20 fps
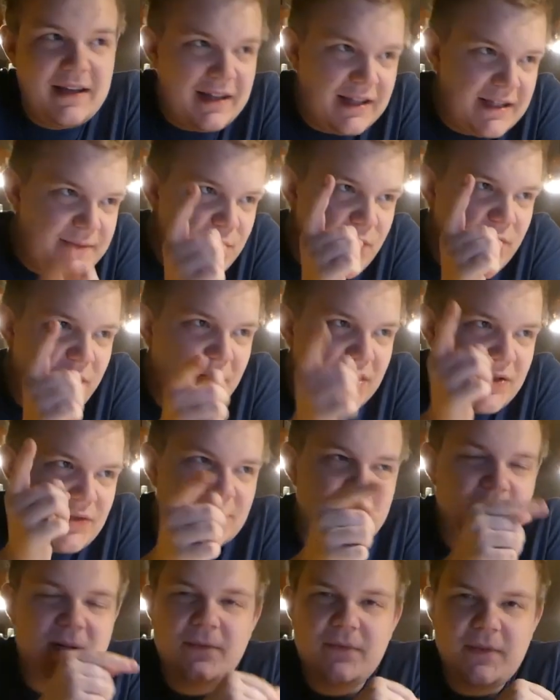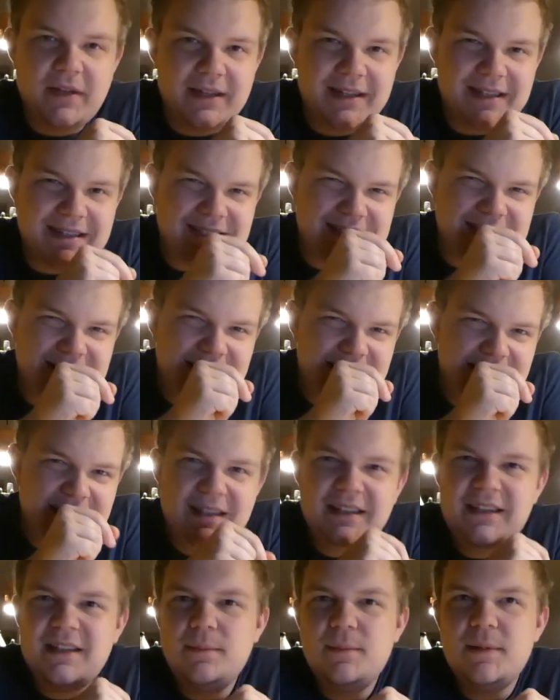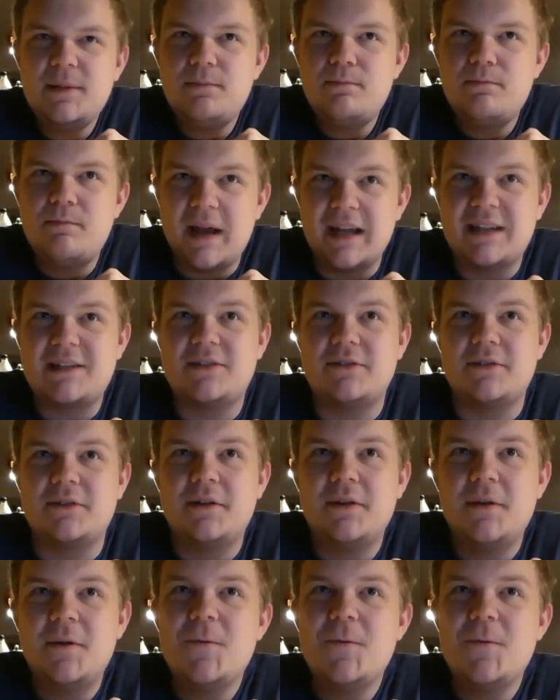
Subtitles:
Let's move on to something that's a little bit better,